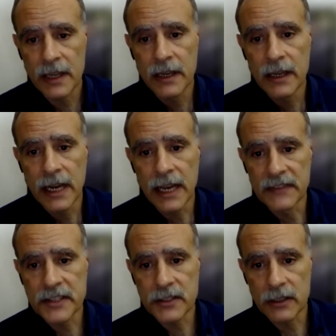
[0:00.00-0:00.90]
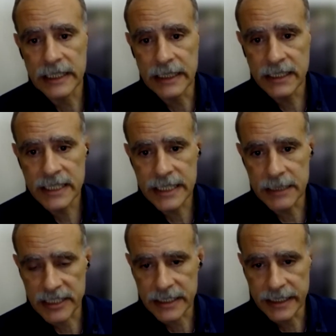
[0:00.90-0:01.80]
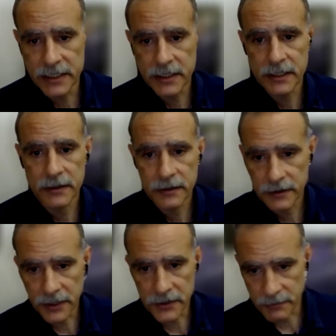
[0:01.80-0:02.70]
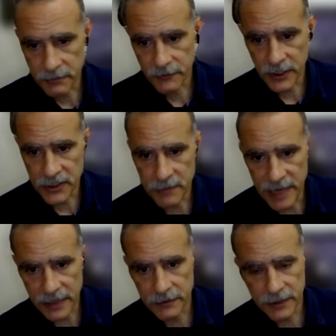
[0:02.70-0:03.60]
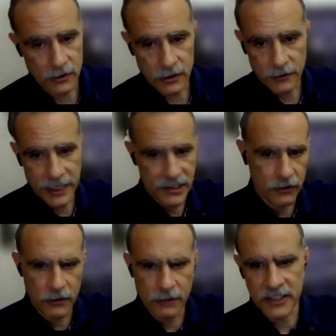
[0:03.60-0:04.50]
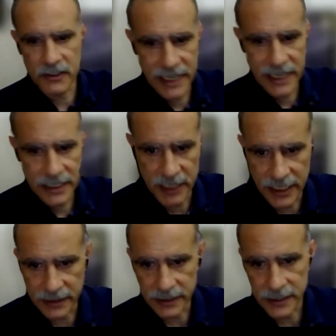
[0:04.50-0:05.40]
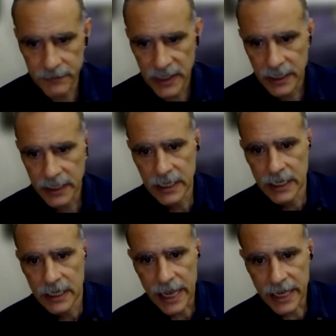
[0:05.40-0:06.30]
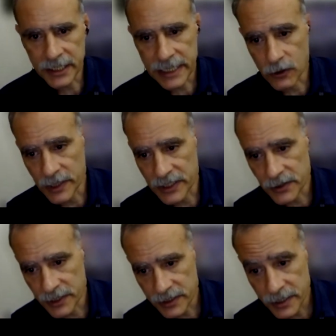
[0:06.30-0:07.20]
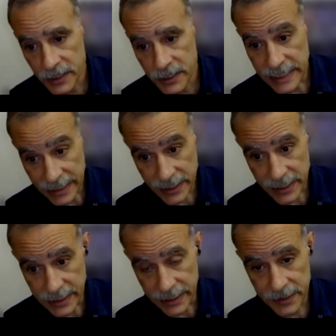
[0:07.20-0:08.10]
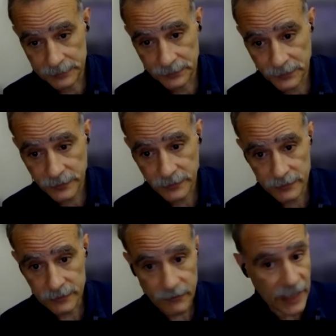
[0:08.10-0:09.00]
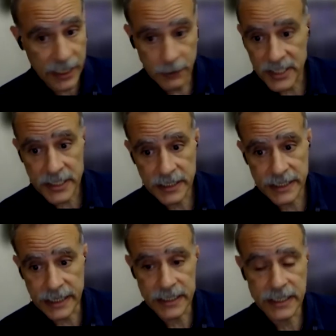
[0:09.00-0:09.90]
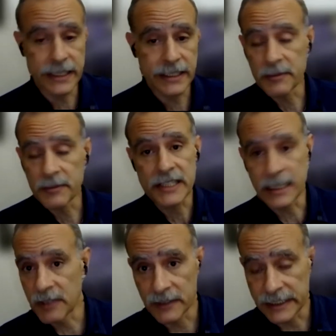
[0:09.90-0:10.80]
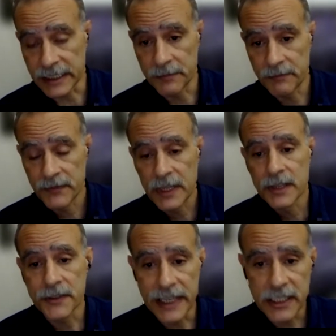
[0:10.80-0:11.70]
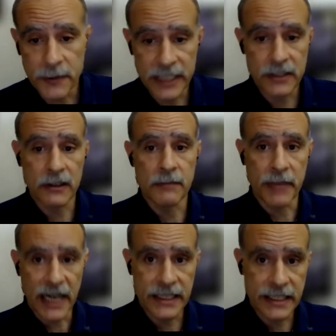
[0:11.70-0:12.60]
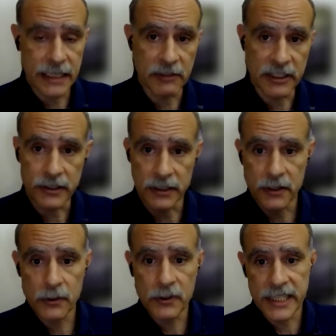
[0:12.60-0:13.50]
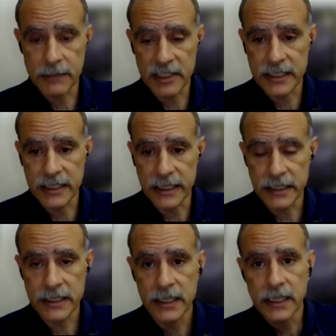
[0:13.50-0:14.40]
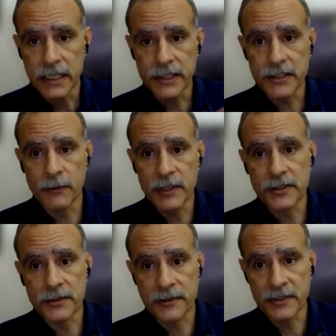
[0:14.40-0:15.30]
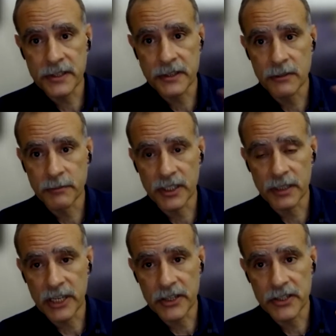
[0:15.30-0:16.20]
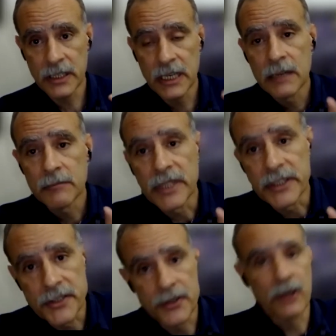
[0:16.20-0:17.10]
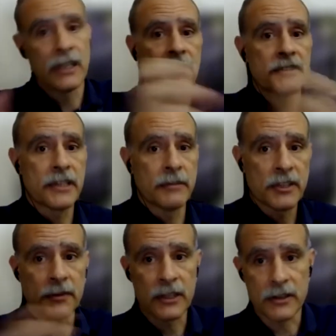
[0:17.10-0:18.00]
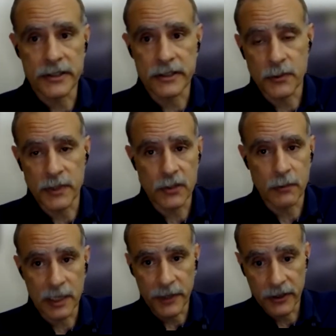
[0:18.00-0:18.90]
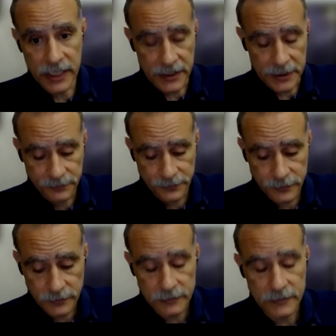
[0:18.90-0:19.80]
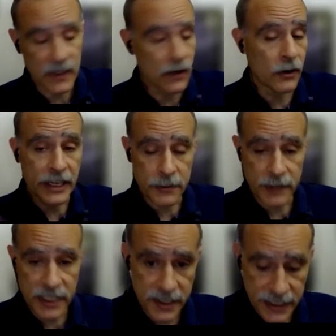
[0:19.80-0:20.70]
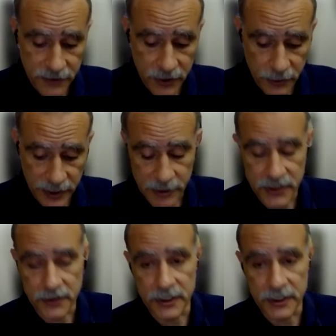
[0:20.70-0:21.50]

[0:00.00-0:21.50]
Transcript: and this is called an unstable state. There's various math, there's a whole bunch of maths behind this. And it can go into the second state. And once it's in the second state, it'll be stable over there. So that's why it's called bistable. It's got two stable states, each of which is resistant to perturbation, but a strong enough stimulus will cause it to switch one way or another. Okay, so what does this have to do with chemistry?